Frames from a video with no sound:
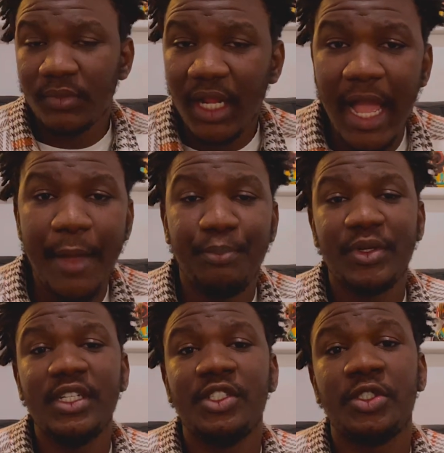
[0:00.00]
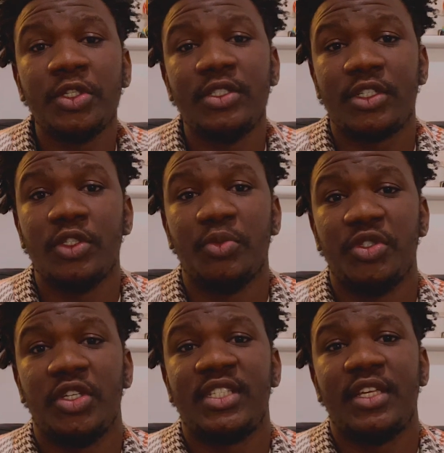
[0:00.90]
I pray his show is going to be
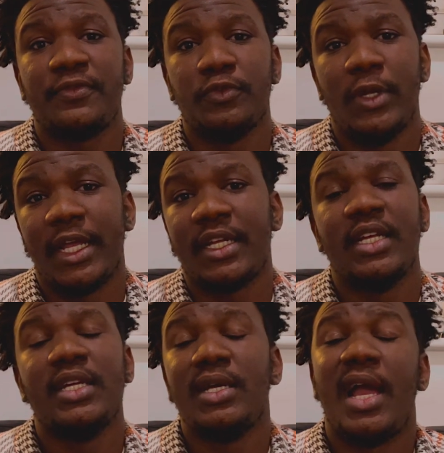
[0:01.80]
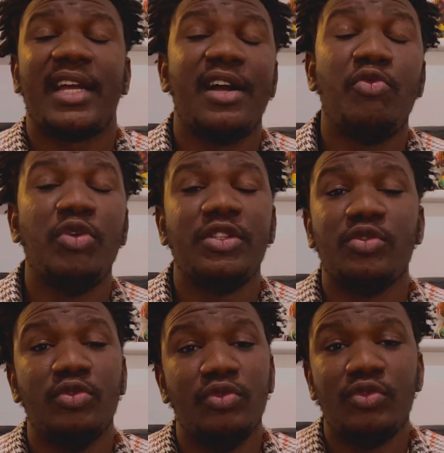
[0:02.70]
successful. Like, I can't wait
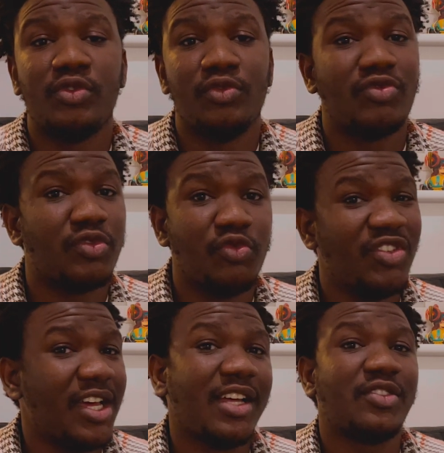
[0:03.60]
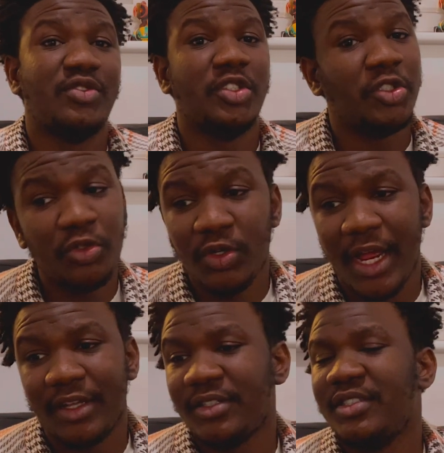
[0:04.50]
to react to the show.
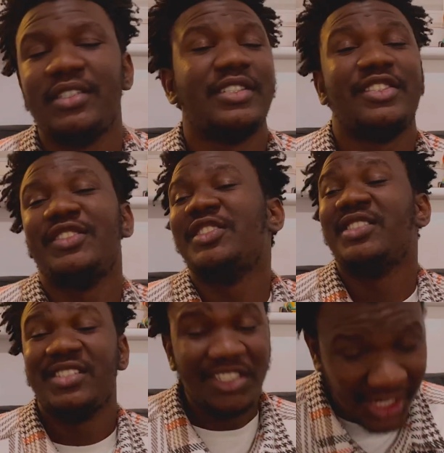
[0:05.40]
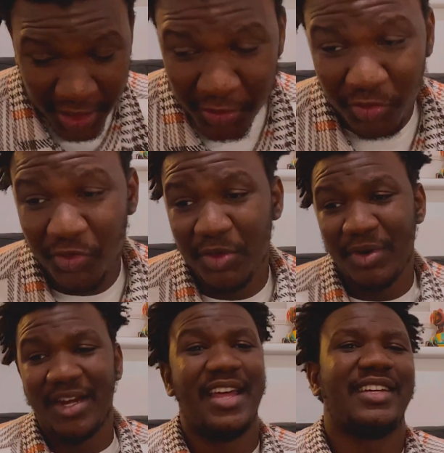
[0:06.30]
Like, shout out to
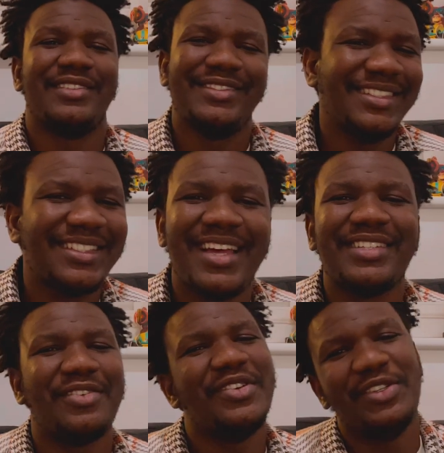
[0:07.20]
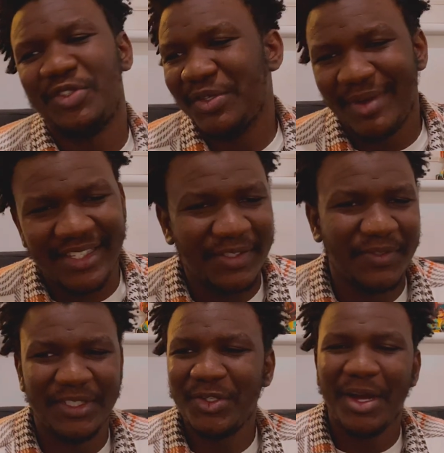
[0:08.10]
Rema. Like, these guys are really doing
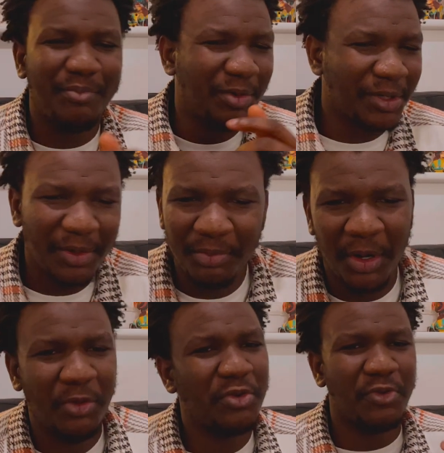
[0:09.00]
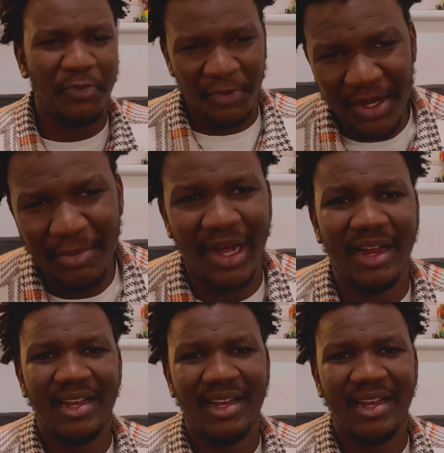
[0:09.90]
massively. Look at Burna Boy, look at Rema.